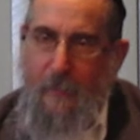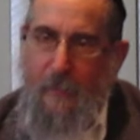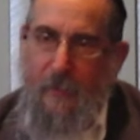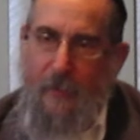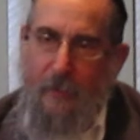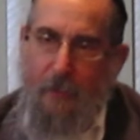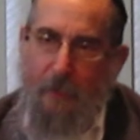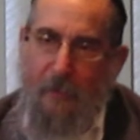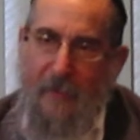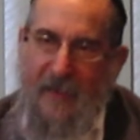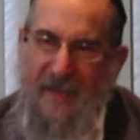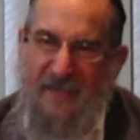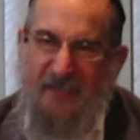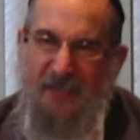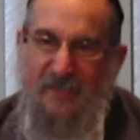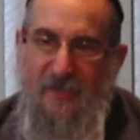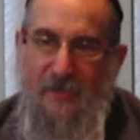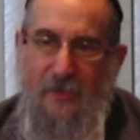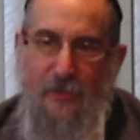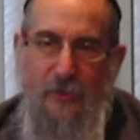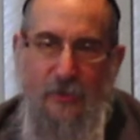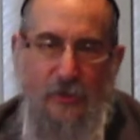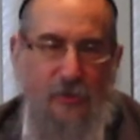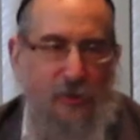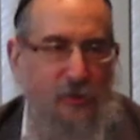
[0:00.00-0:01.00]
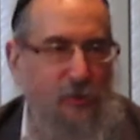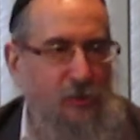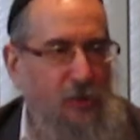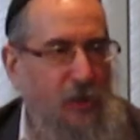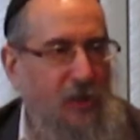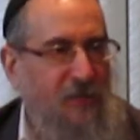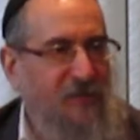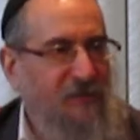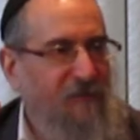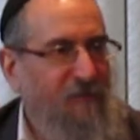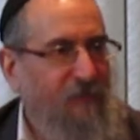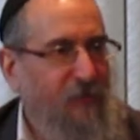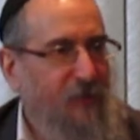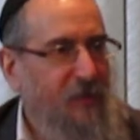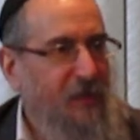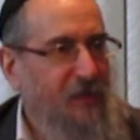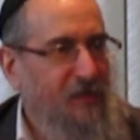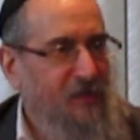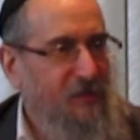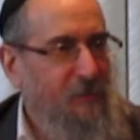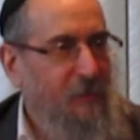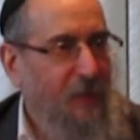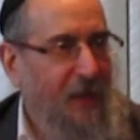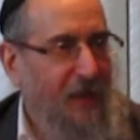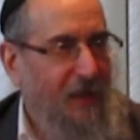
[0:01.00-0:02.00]
message just for
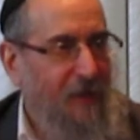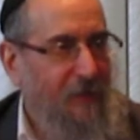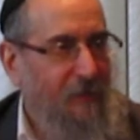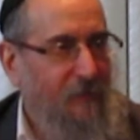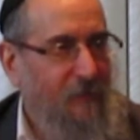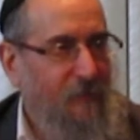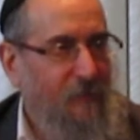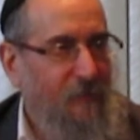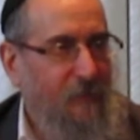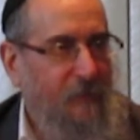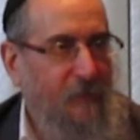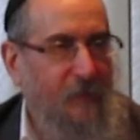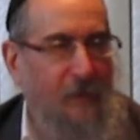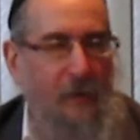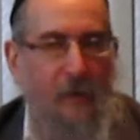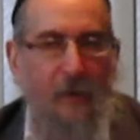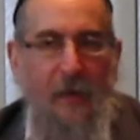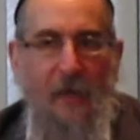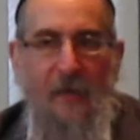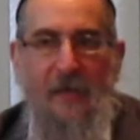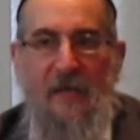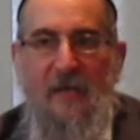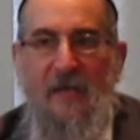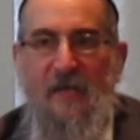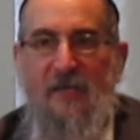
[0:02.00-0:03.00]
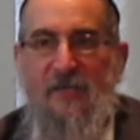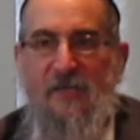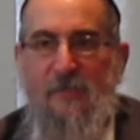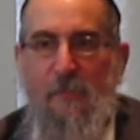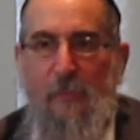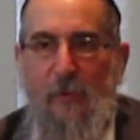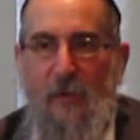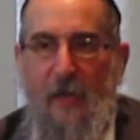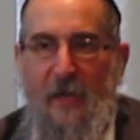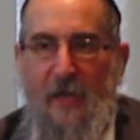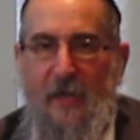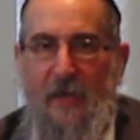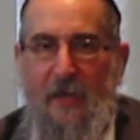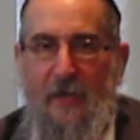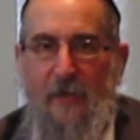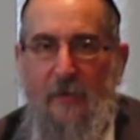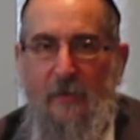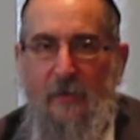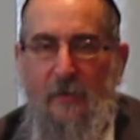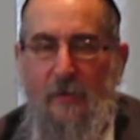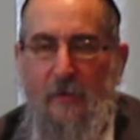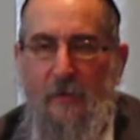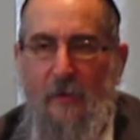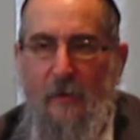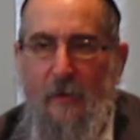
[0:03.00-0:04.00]
these men. And he
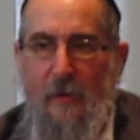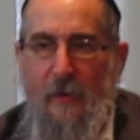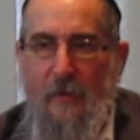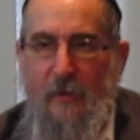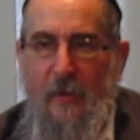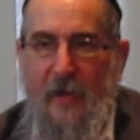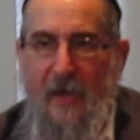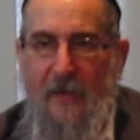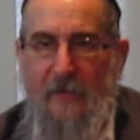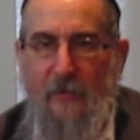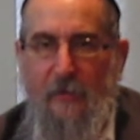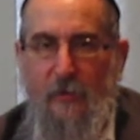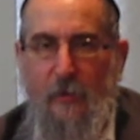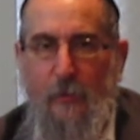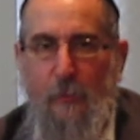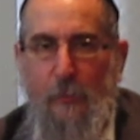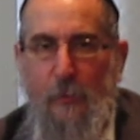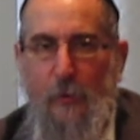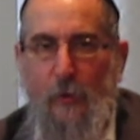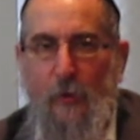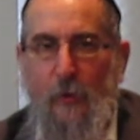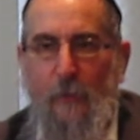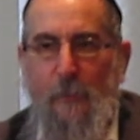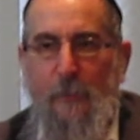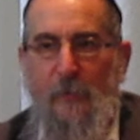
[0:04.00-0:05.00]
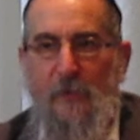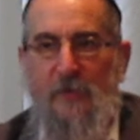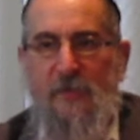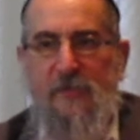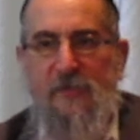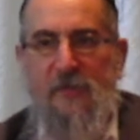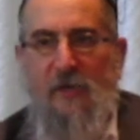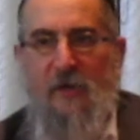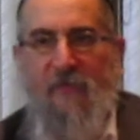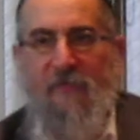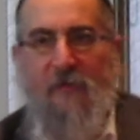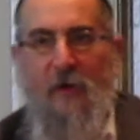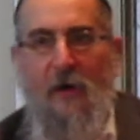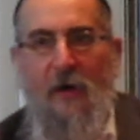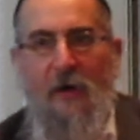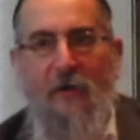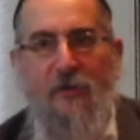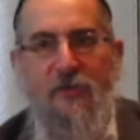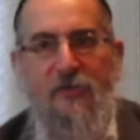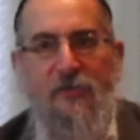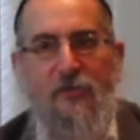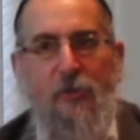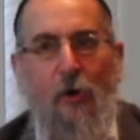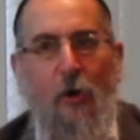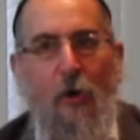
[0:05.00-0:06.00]
explained that the purpose of our
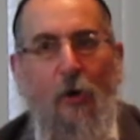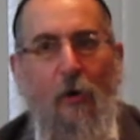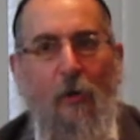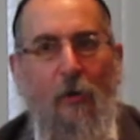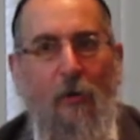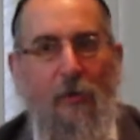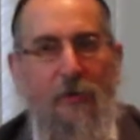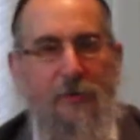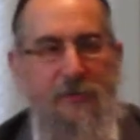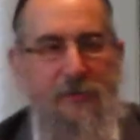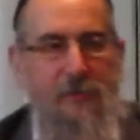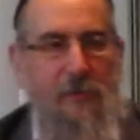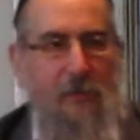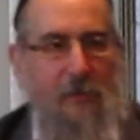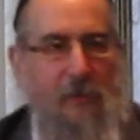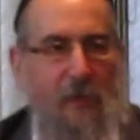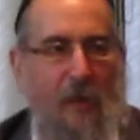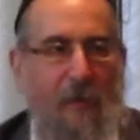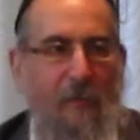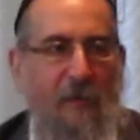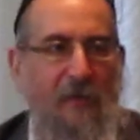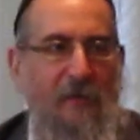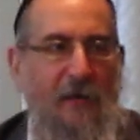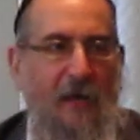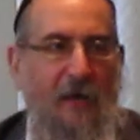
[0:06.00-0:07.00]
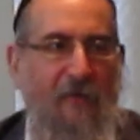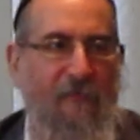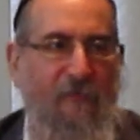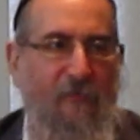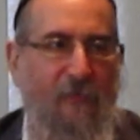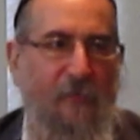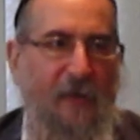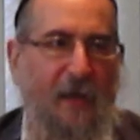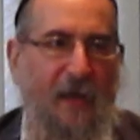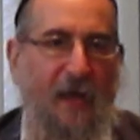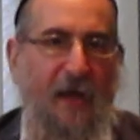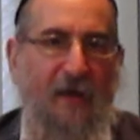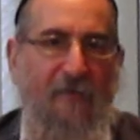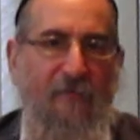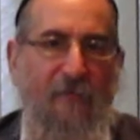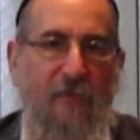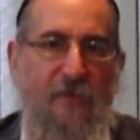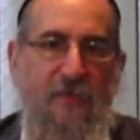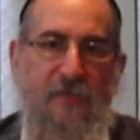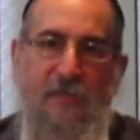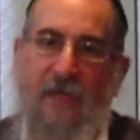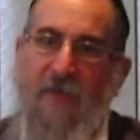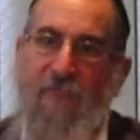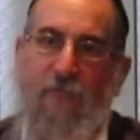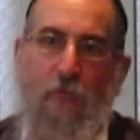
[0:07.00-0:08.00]
souls coming down from the
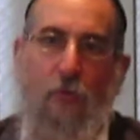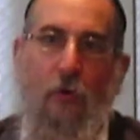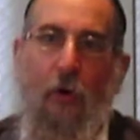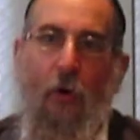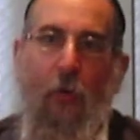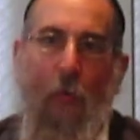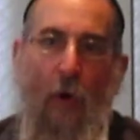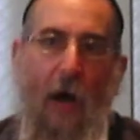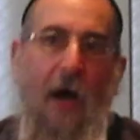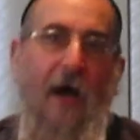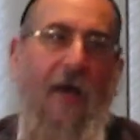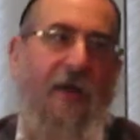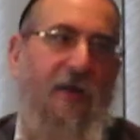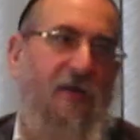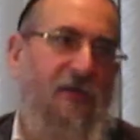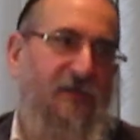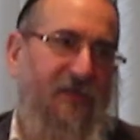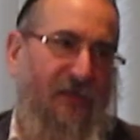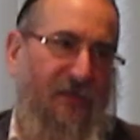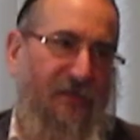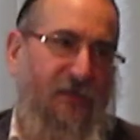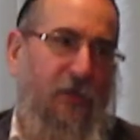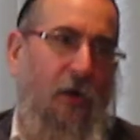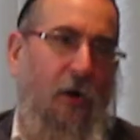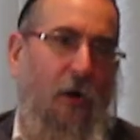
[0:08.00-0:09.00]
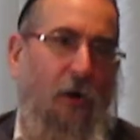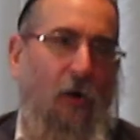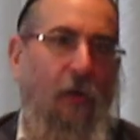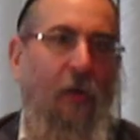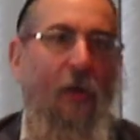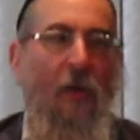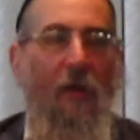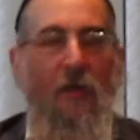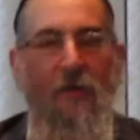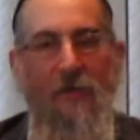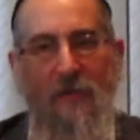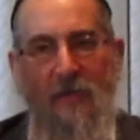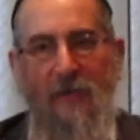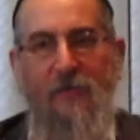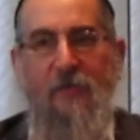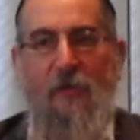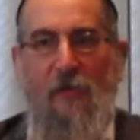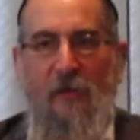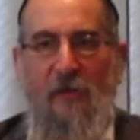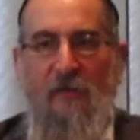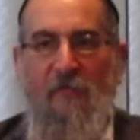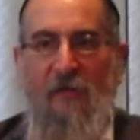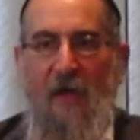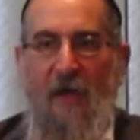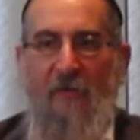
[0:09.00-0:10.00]
heavens, after all, why does the soul need to
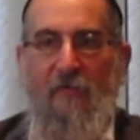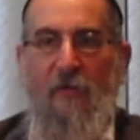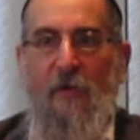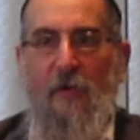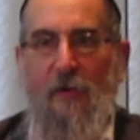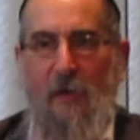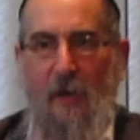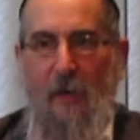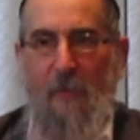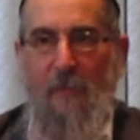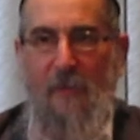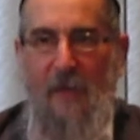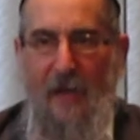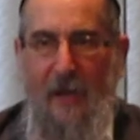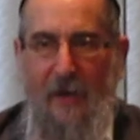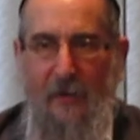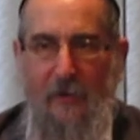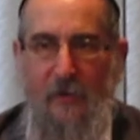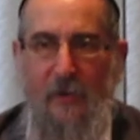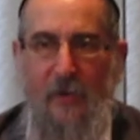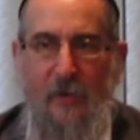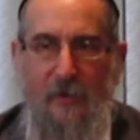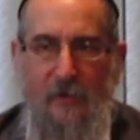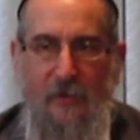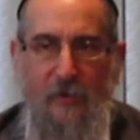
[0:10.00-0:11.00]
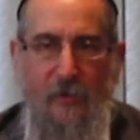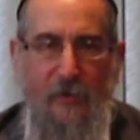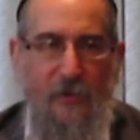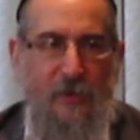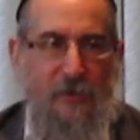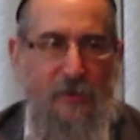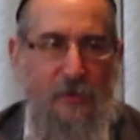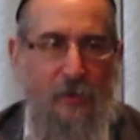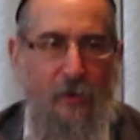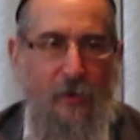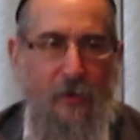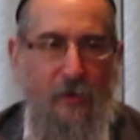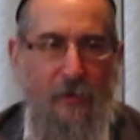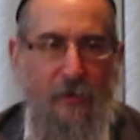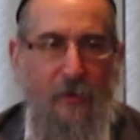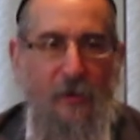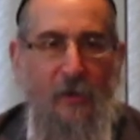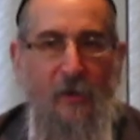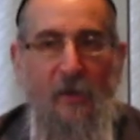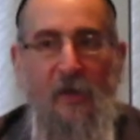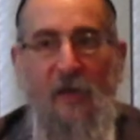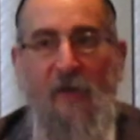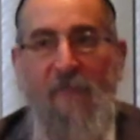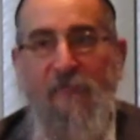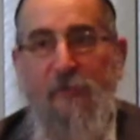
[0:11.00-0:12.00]
leave heaven and come down to this earth?
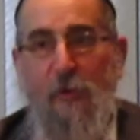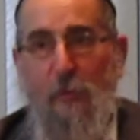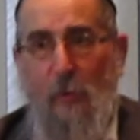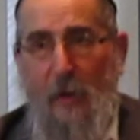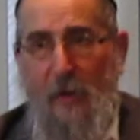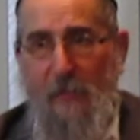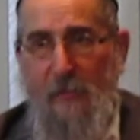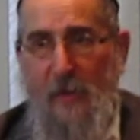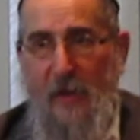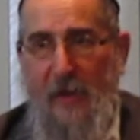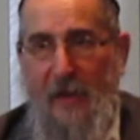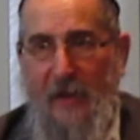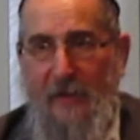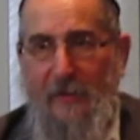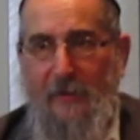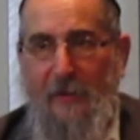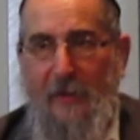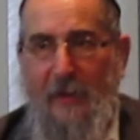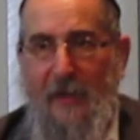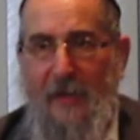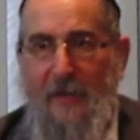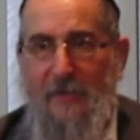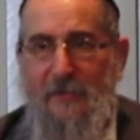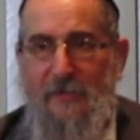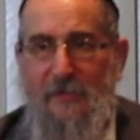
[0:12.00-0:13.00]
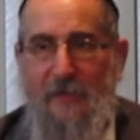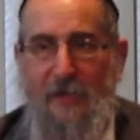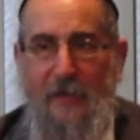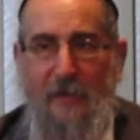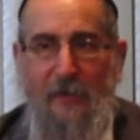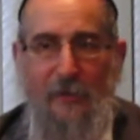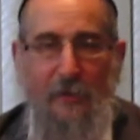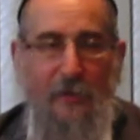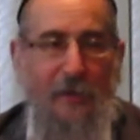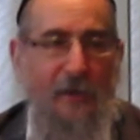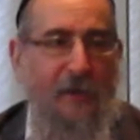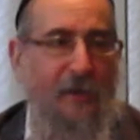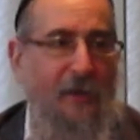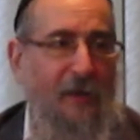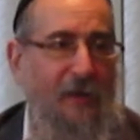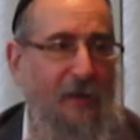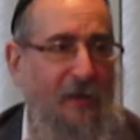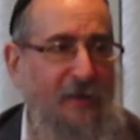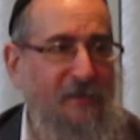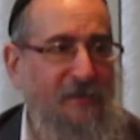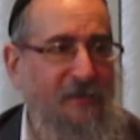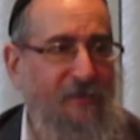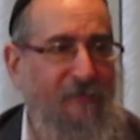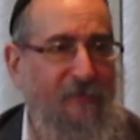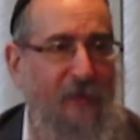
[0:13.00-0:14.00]
If you read the headlines lately,
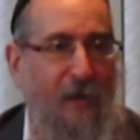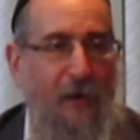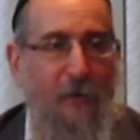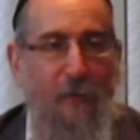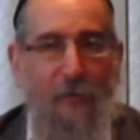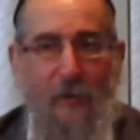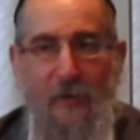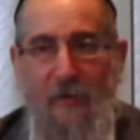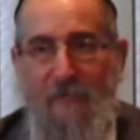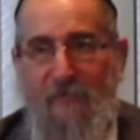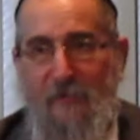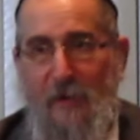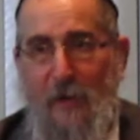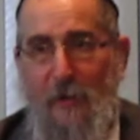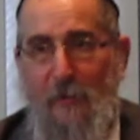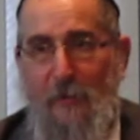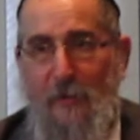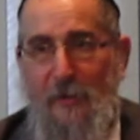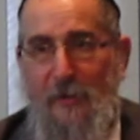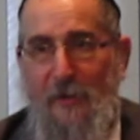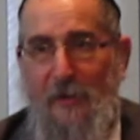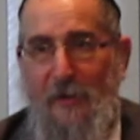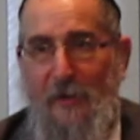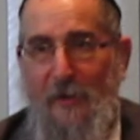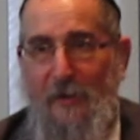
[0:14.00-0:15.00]
it's a very, very